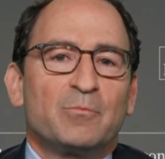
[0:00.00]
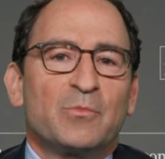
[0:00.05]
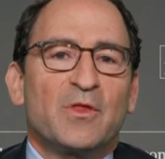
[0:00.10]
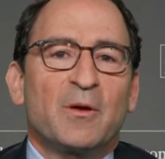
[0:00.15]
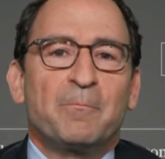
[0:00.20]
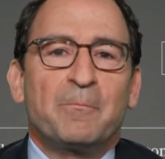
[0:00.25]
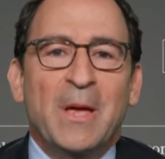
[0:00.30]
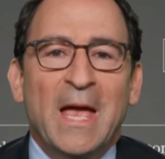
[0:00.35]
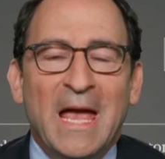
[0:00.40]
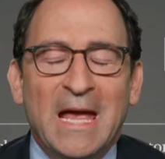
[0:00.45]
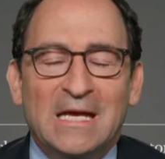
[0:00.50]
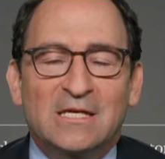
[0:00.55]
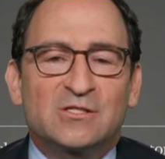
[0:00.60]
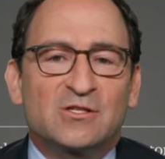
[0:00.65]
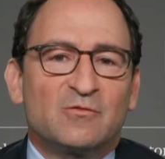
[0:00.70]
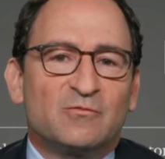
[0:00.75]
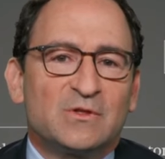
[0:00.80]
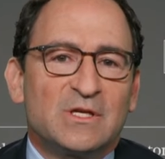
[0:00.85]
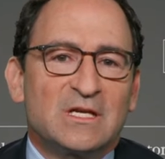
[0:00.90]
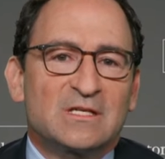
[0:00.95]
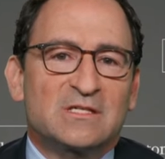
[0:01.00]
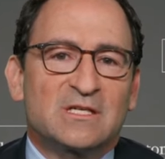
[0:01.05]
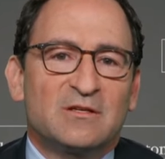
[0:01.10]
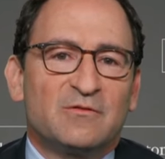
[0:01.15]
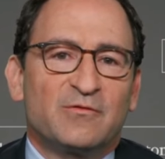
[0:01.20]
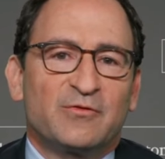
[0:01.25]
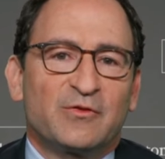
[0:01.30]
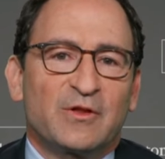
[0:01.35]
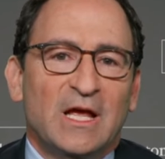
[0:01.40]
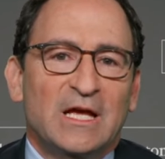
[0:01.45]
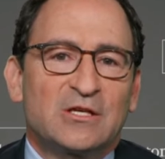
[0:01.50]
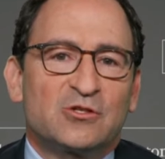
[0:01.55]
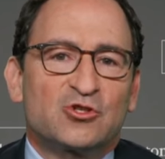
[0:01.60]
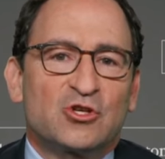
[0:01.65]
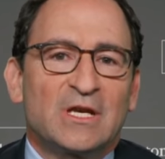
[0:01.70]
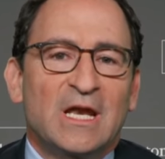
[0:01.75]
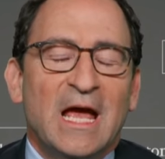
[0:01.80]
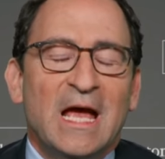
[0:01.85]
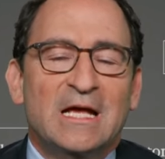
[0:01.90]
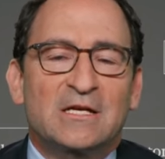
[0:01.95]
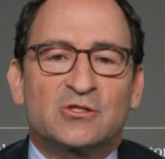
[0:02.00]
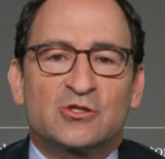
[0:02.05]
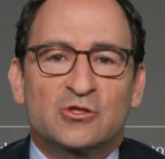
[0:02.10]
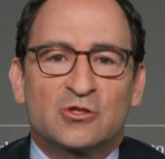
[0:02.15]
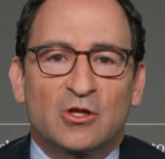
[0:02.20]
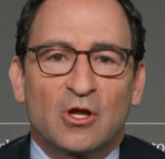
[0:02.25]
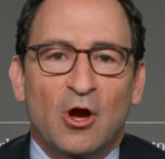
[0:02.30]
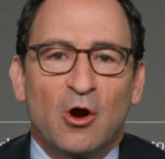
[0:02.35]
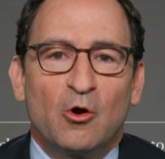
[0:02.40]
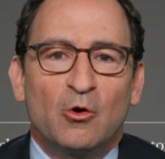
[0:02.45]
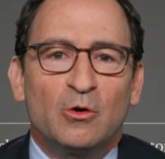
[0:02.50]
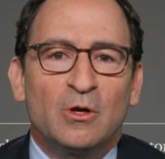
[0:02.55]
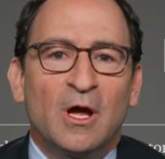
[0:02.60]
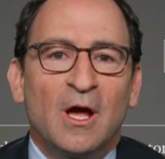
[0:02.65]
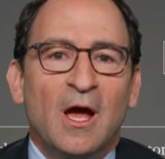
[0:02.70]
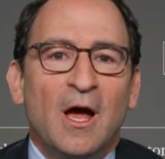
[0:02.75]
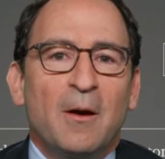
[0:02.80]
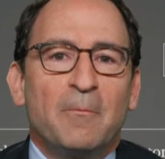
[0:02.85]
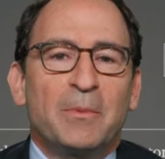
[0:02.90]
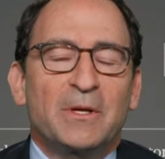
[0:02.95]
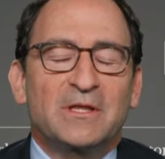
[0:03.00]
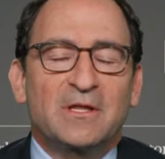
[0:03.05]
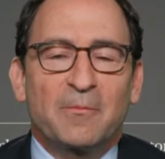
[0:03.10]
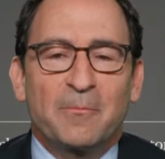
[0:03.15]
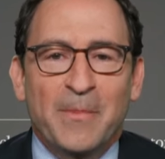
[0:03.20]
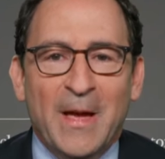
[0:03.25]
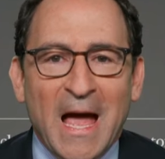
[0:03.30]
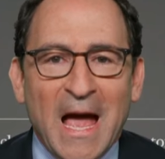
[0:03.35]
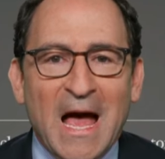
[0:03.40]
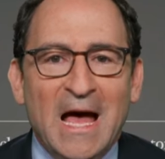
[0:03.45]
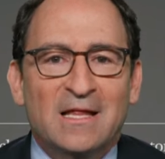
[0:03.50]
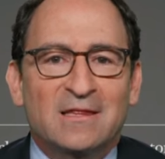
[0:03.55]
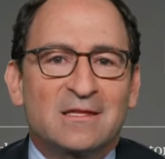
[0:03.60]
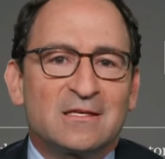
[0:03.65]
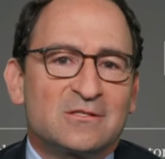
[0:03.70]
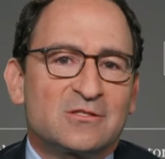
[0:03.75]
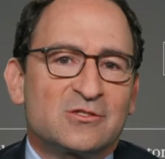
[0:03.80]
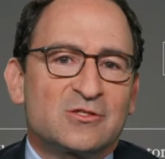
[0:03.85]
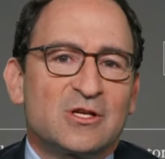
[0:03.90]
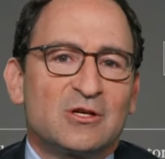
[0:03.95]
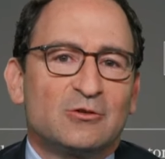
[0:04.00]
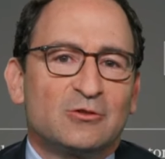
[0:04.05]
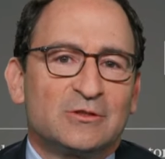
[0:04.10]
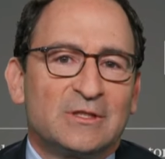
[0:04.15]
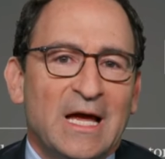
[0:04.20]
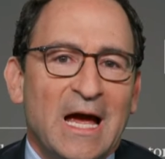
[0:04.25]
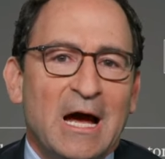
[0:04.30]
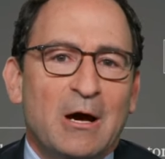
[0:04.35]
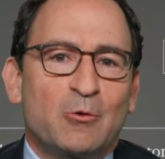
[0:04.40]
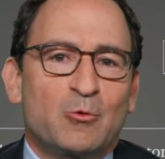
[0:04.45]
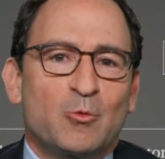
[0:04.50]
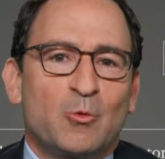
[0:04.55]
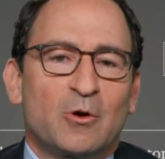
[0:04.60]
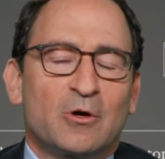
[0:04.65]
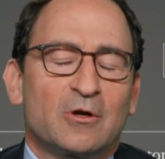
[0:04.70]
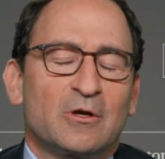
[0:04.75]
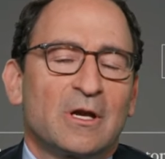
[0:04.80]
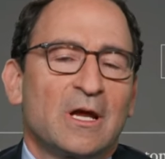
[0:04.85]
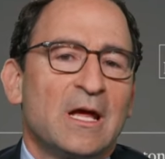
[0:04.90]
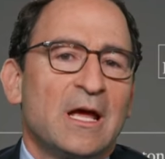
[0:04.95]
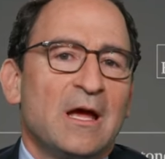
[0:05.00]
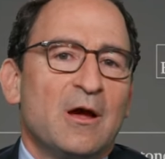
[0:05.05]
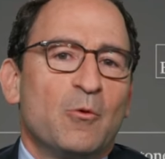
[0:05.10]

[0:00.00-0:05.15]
The pace of disinflation has slowed, but the path is still downward.